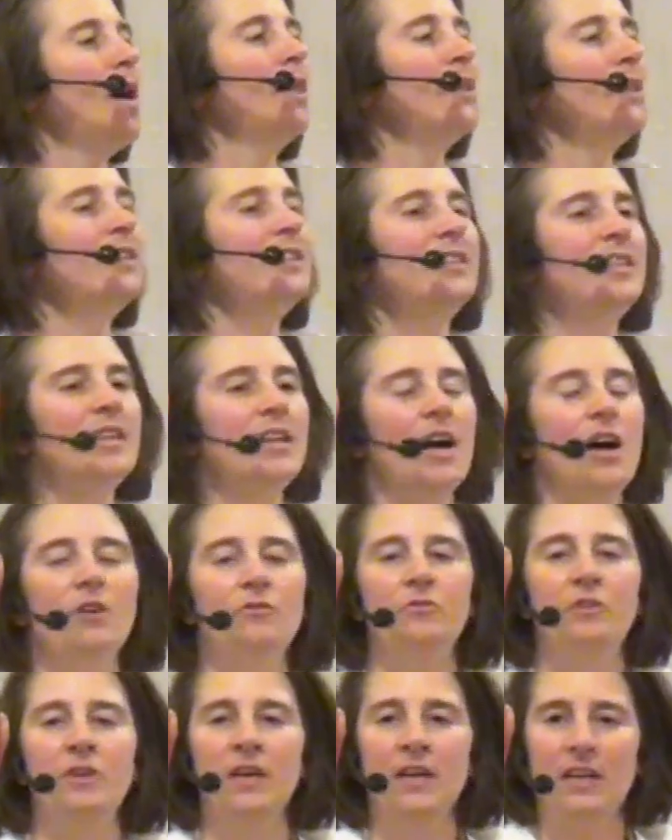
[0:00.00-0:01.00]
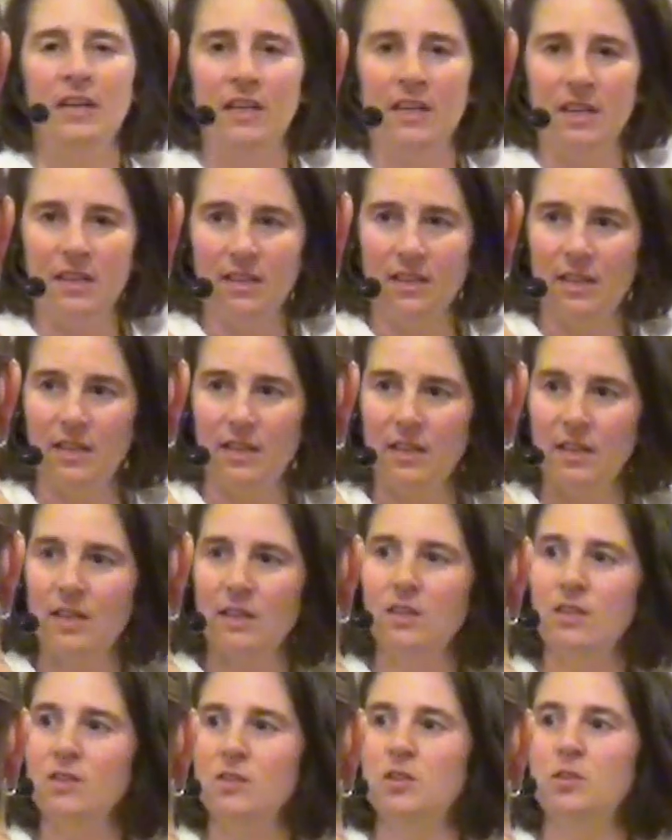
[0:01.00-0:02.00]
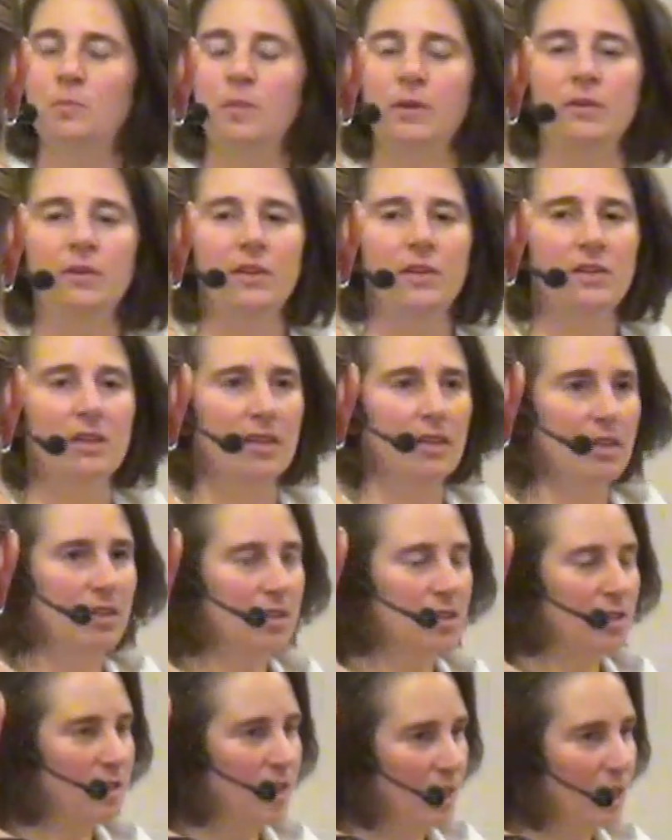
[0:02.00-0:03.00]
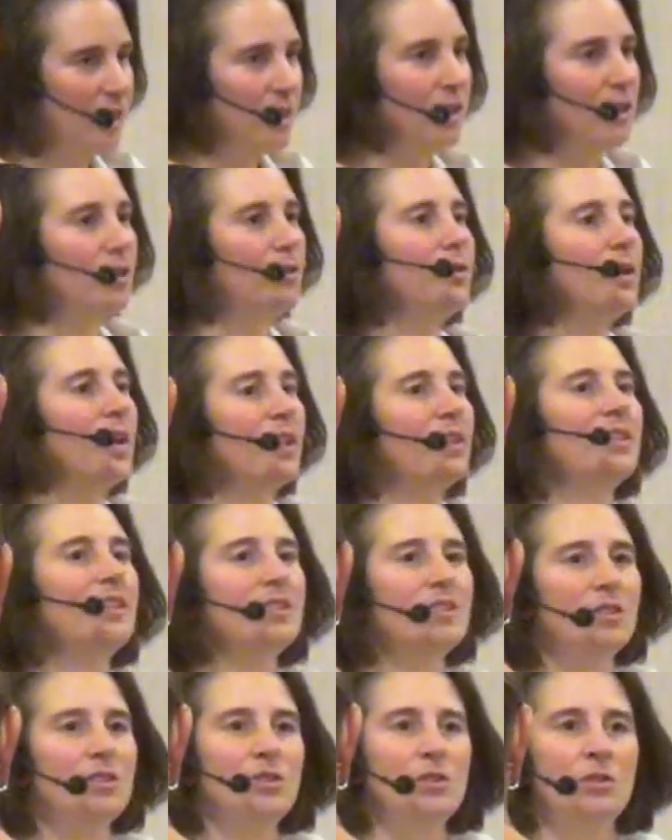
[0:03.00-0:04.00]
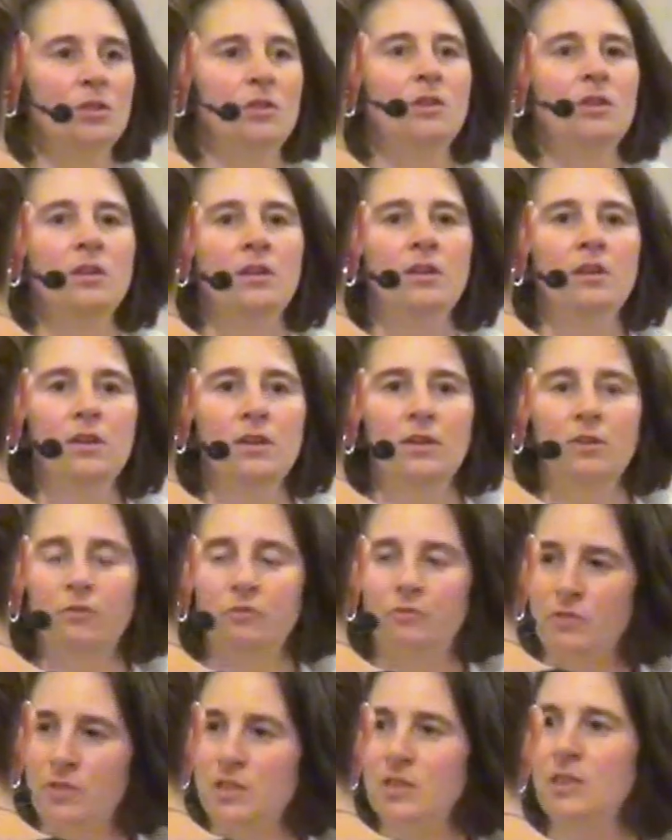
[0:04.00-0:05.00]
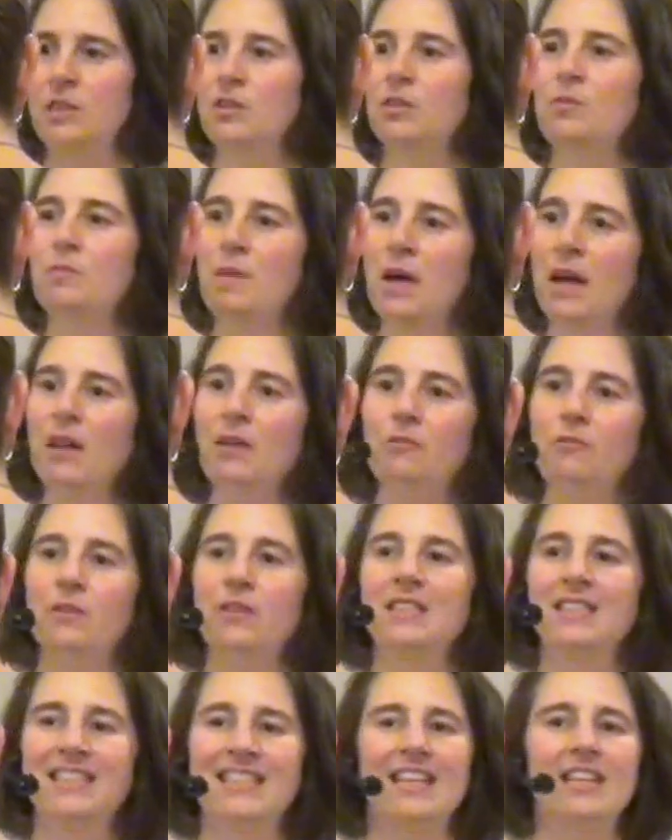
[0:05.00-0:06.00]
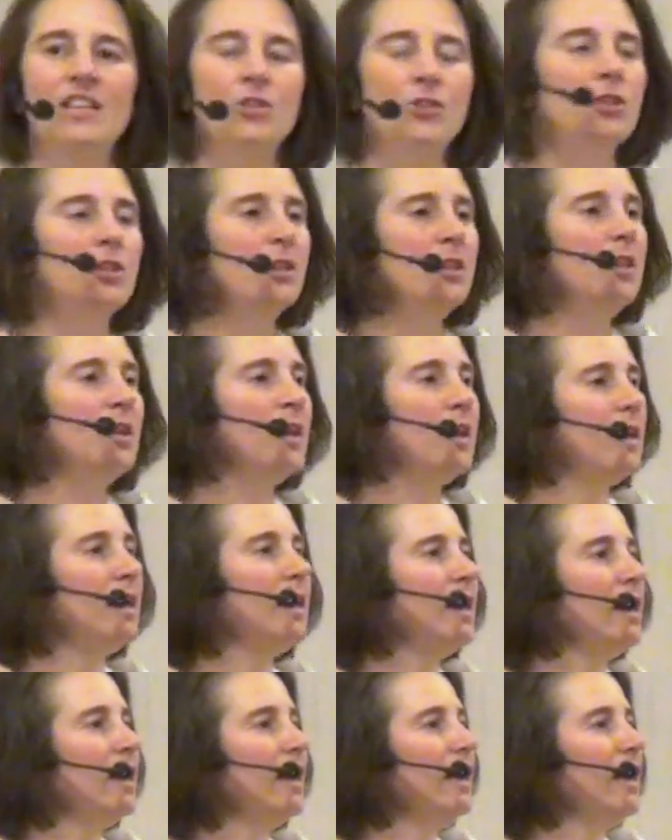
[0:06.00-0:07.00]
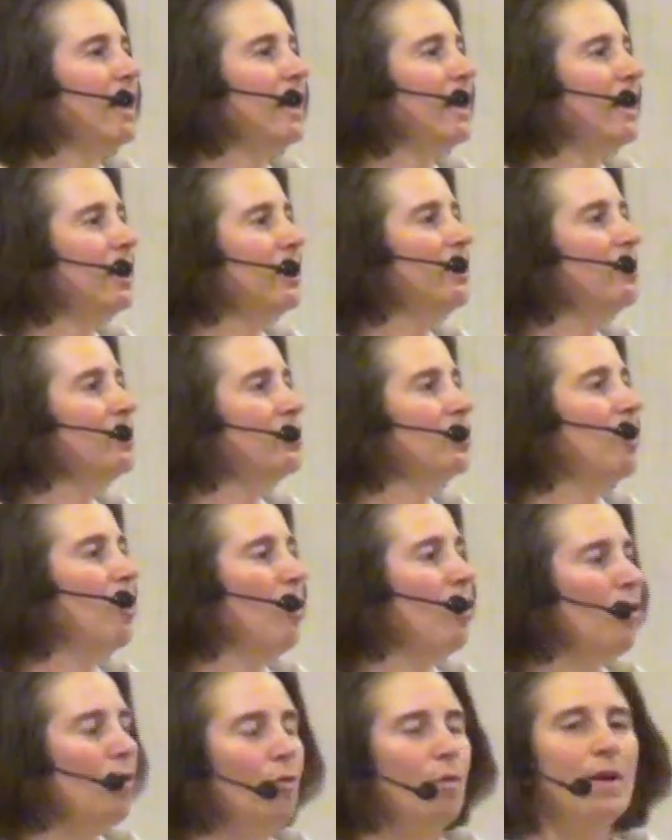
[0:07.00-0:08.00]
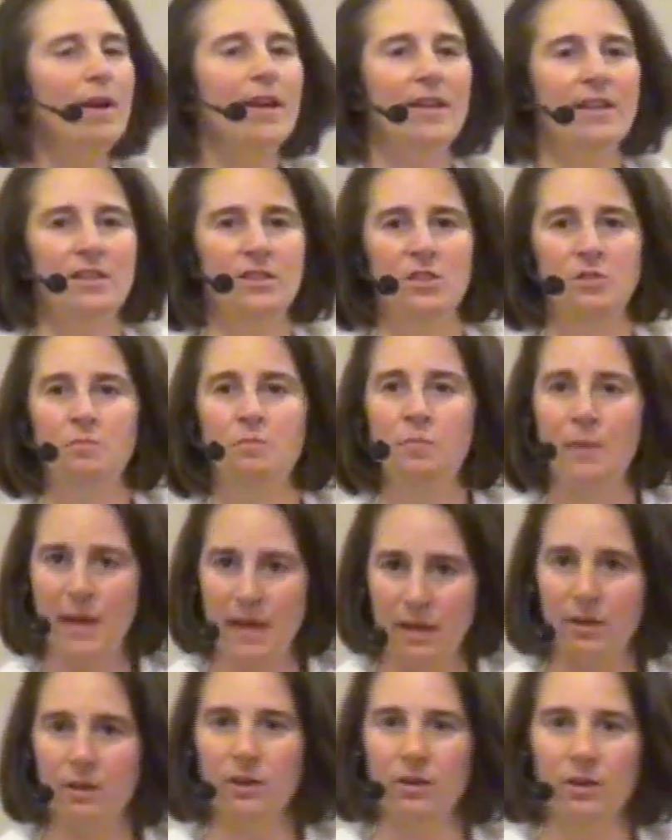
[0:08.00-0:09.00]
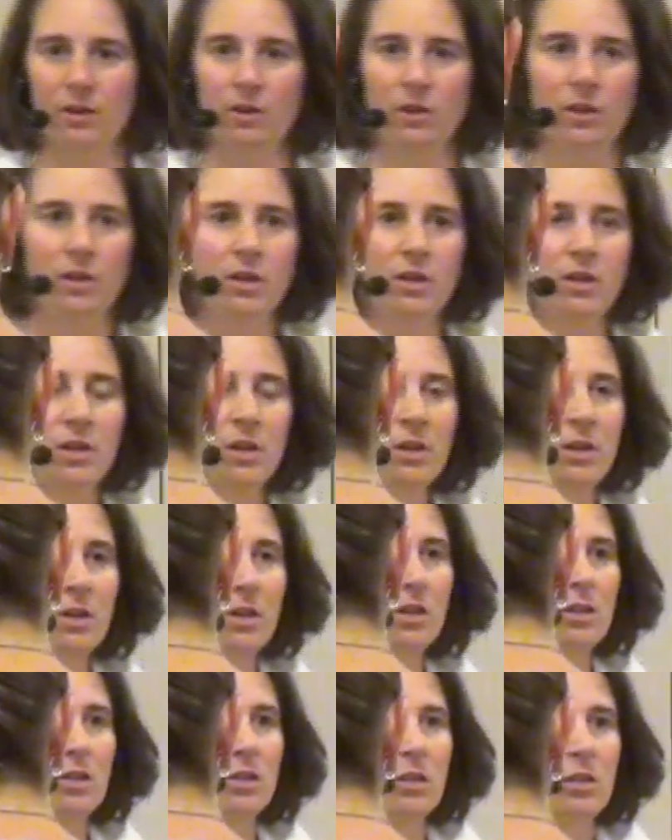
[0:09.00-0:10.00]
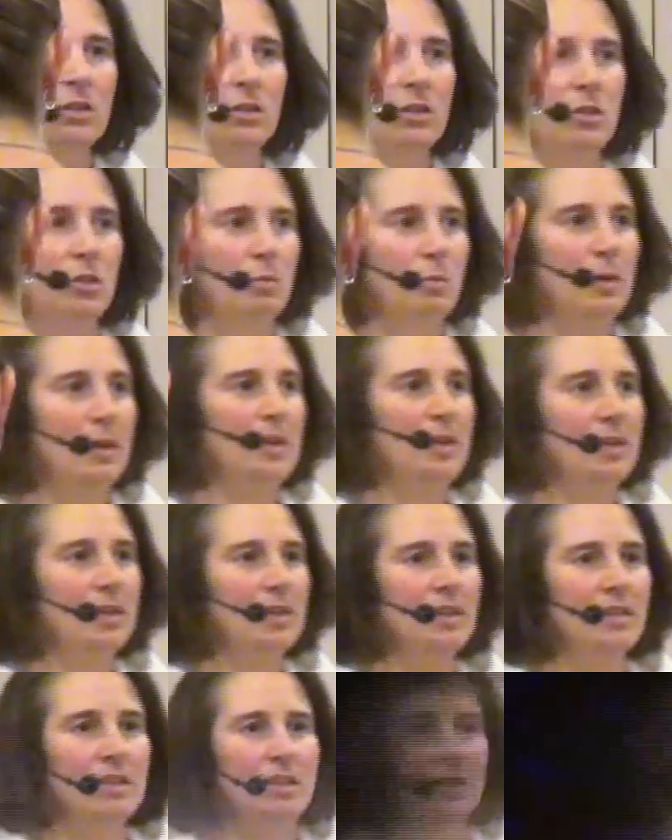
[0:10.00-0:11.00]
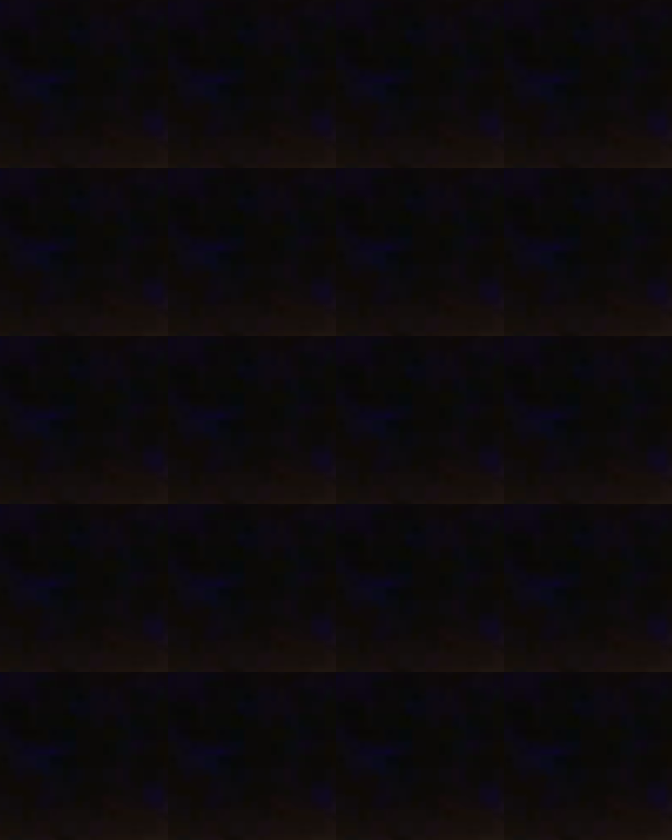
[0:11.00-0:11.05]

quality of healing in the spirit, and then suddenly you get this physical manifestation. It is always better to be